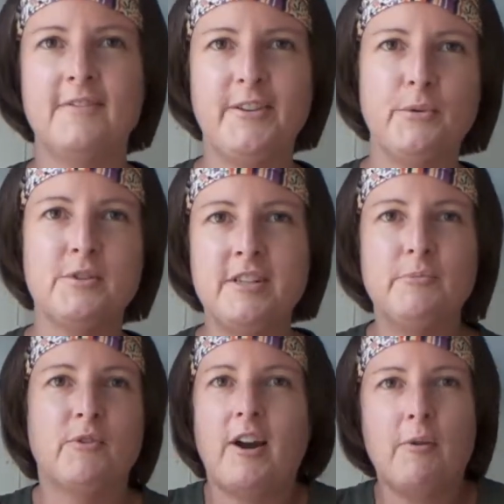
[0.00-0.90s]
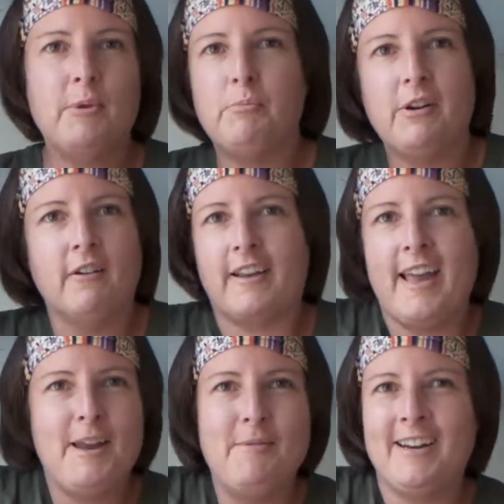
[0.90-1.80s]
you know, cheap crappy beer
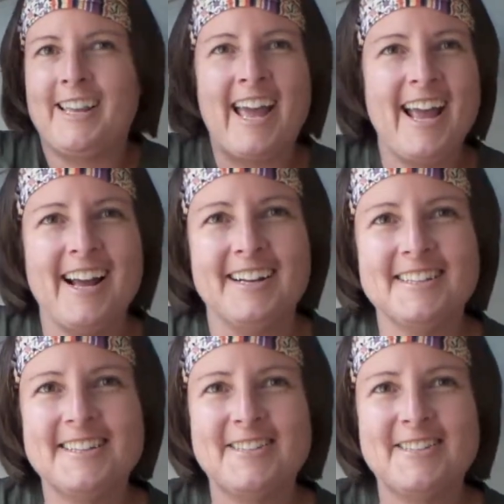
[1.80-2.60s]
came in cans.